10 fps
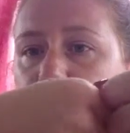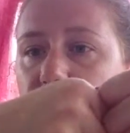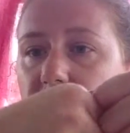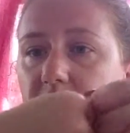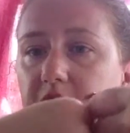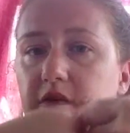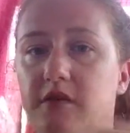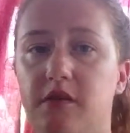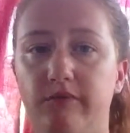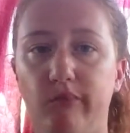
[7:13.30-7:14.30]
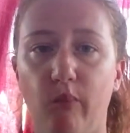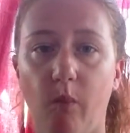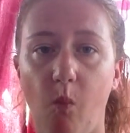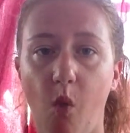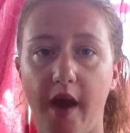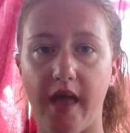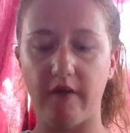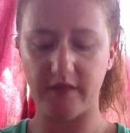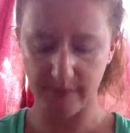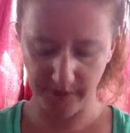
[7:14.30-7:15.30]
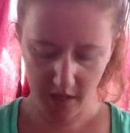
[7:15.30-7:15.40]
can see the difference. Whatevs.